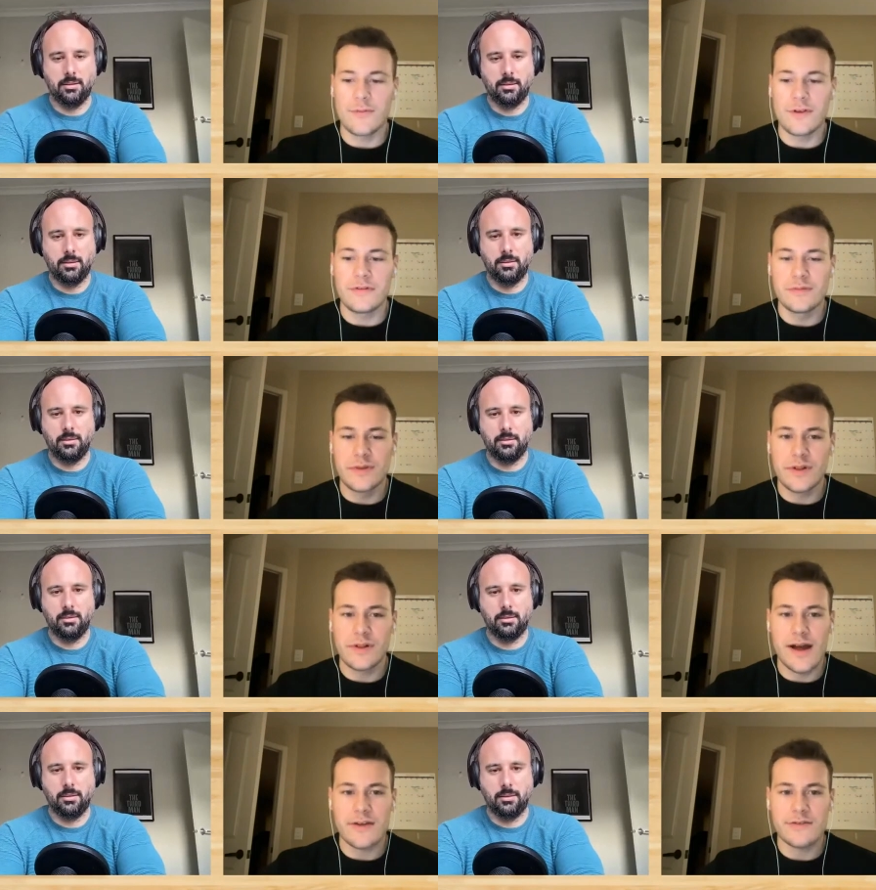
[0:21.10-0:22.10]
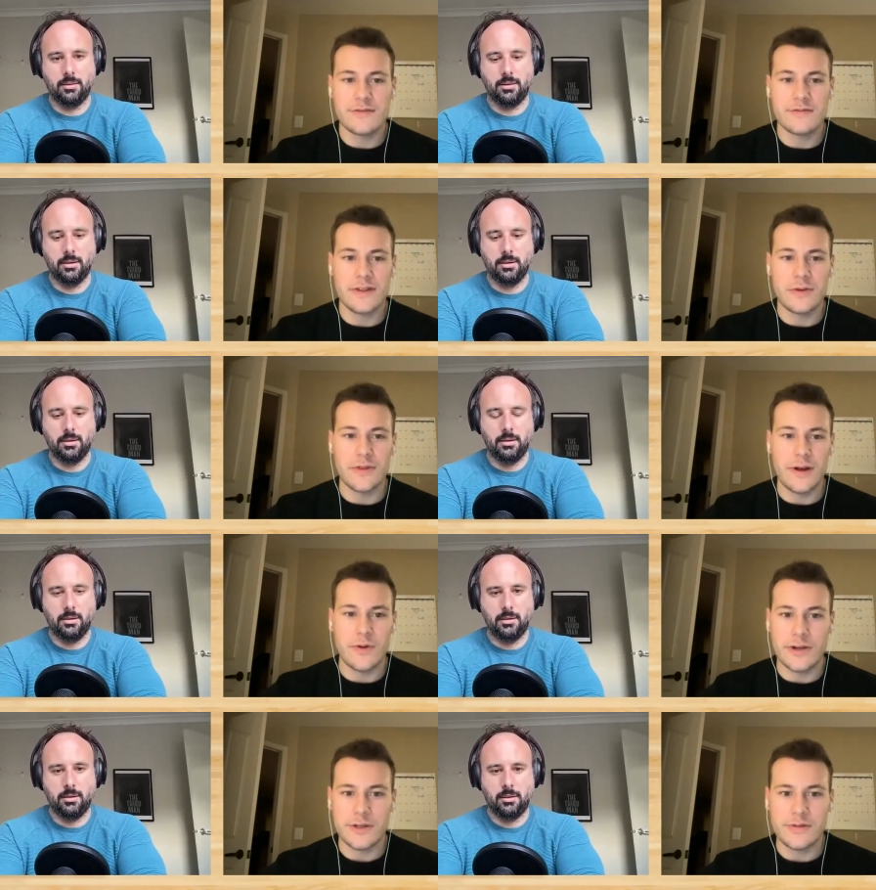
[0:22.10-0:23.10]
Speaker 1: me in the class. I think without
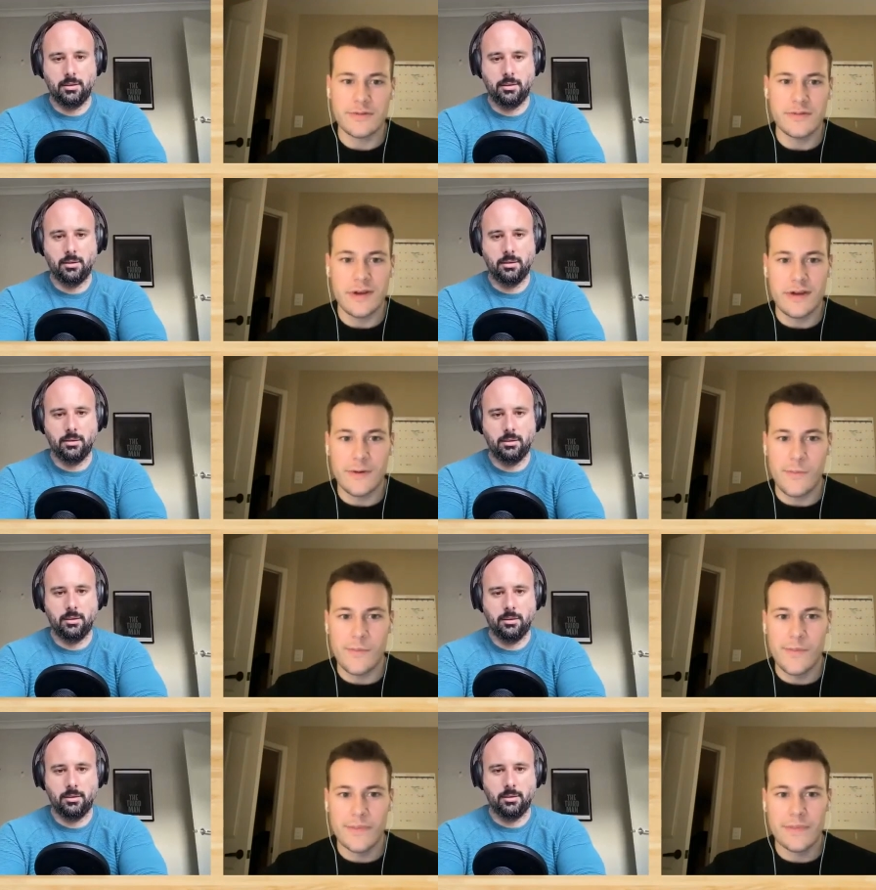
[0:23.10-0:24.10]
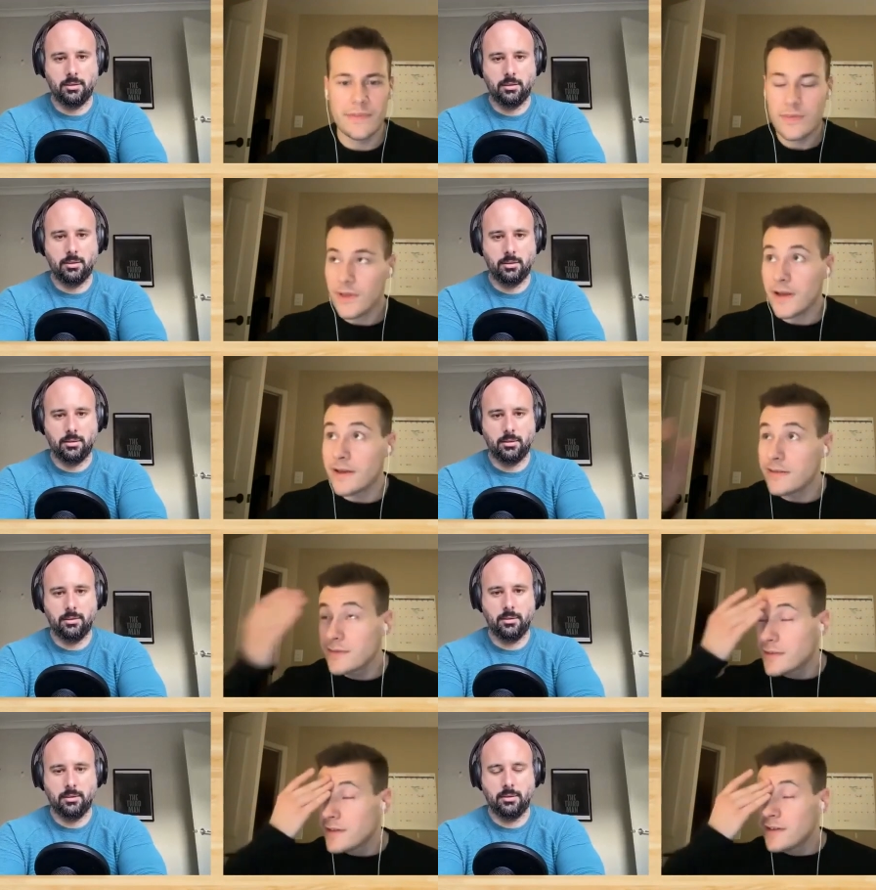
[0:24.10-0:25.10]
question. Um, like,
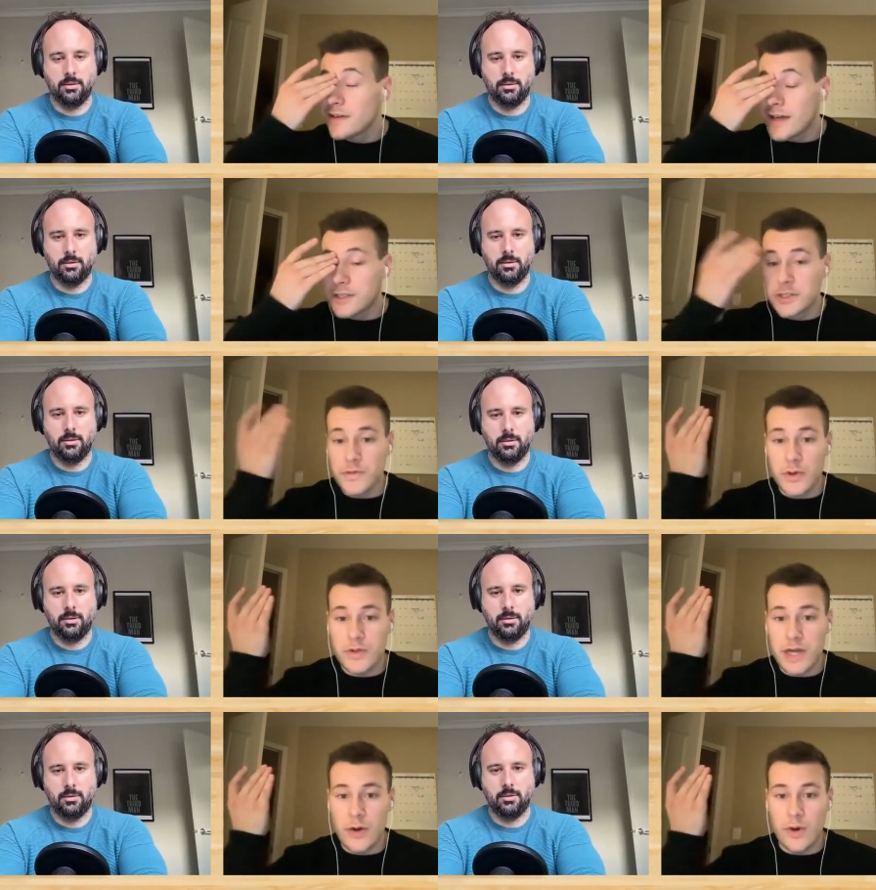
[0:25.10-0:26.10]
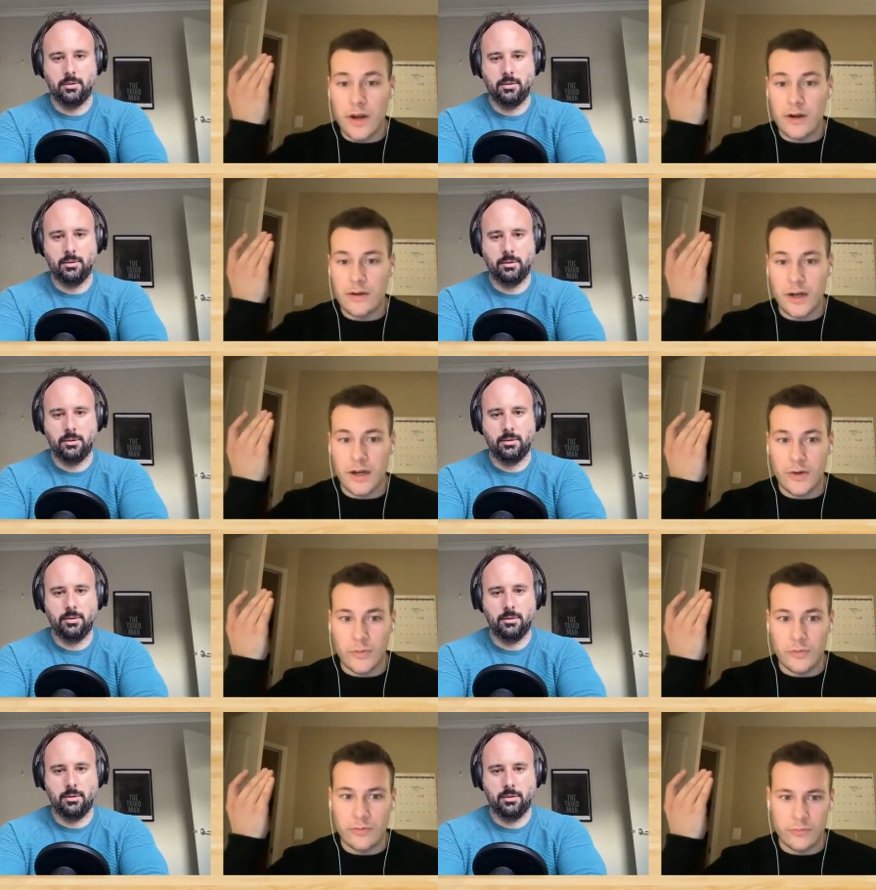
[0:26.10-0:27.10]
and just for those not aware, uh,
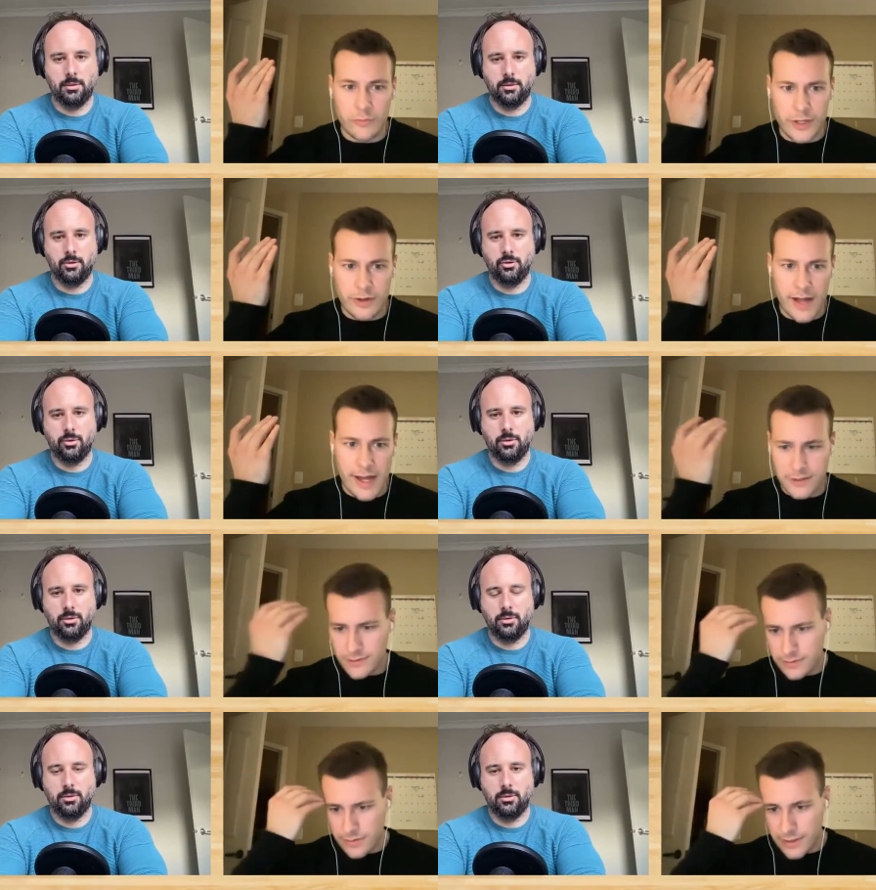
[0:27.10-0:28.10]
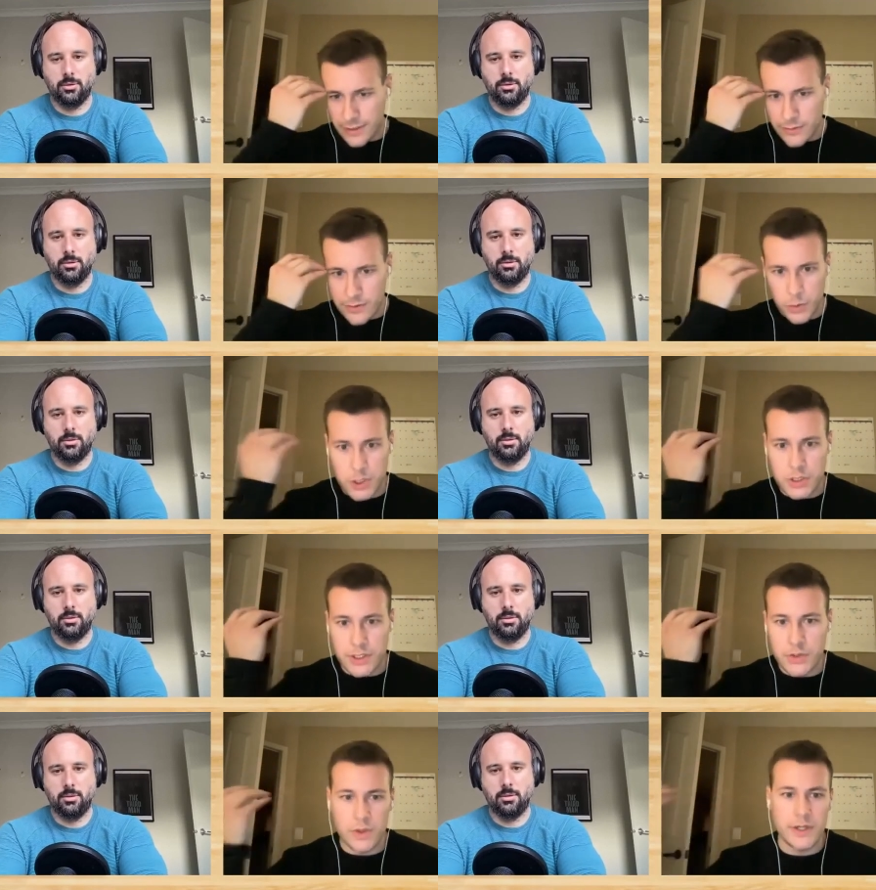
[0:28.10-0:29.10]
reclassed like he was originally
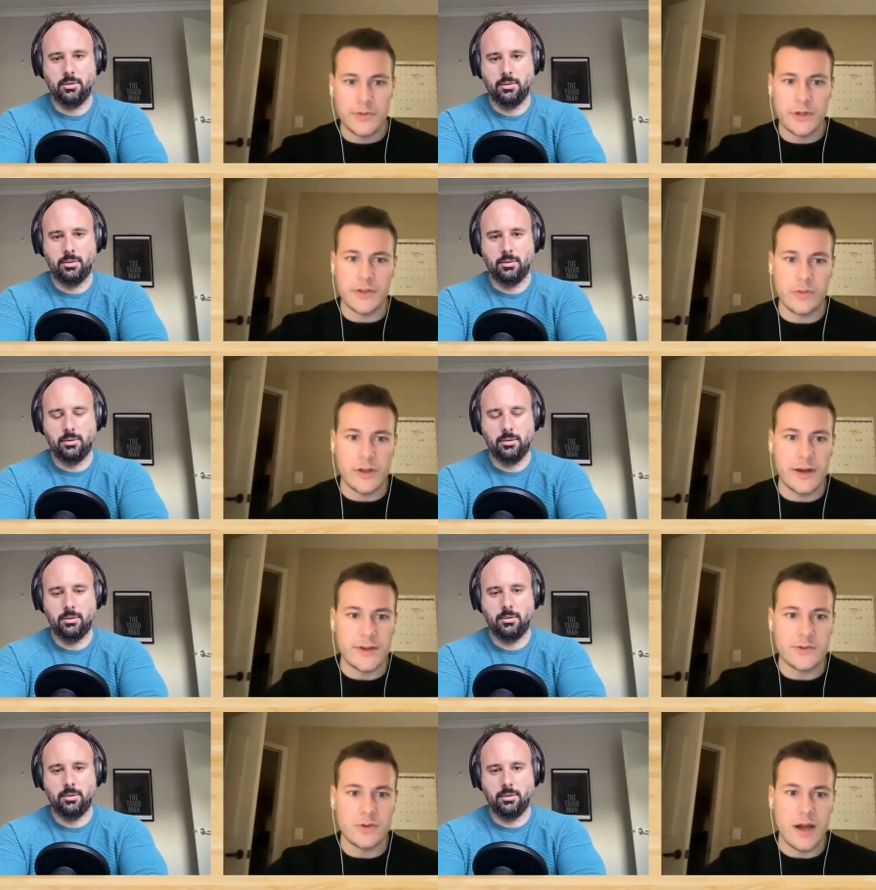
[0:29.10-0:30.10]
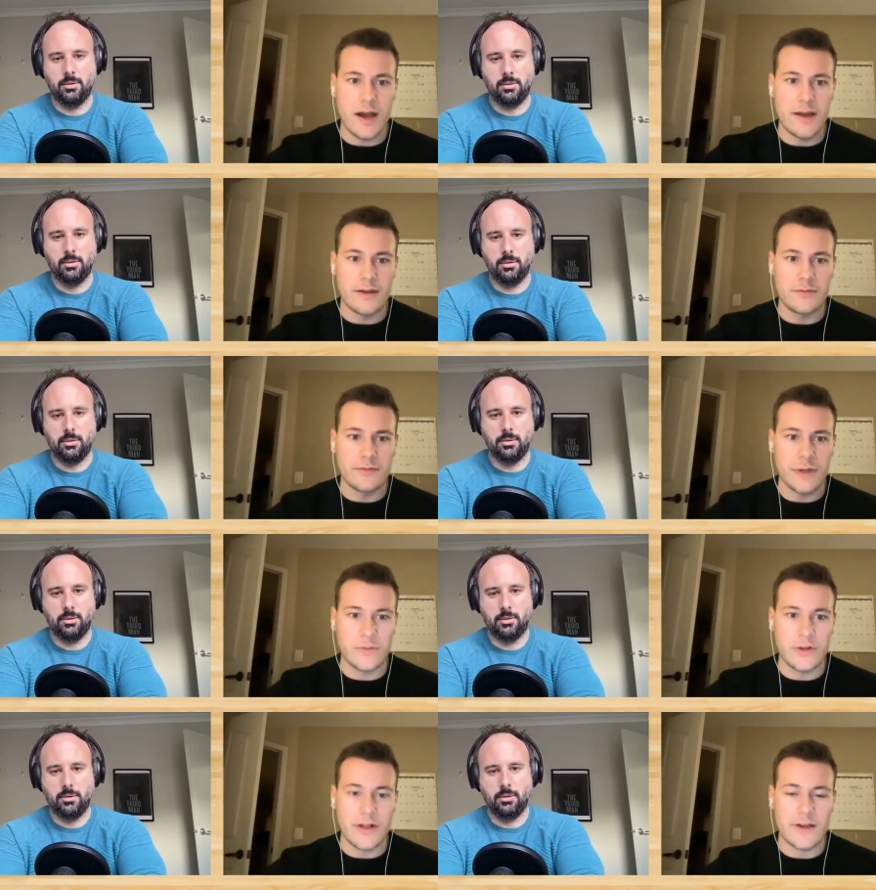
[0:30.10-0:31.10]
a 2023 high school guy and, and
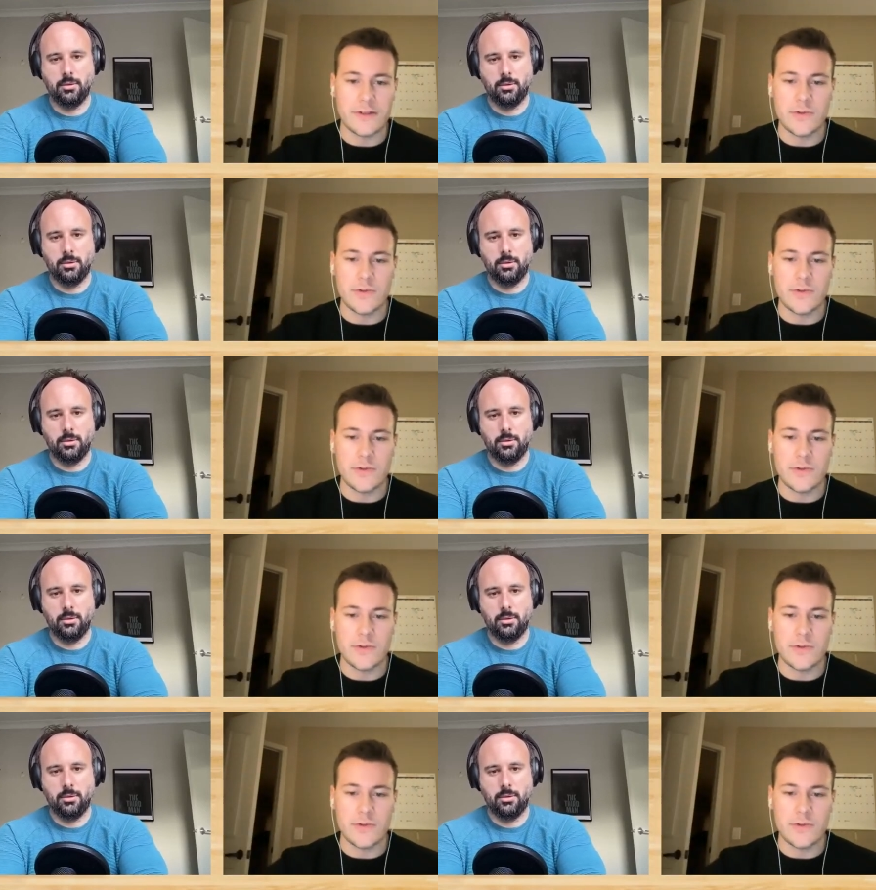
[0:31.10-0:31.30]
reclassed to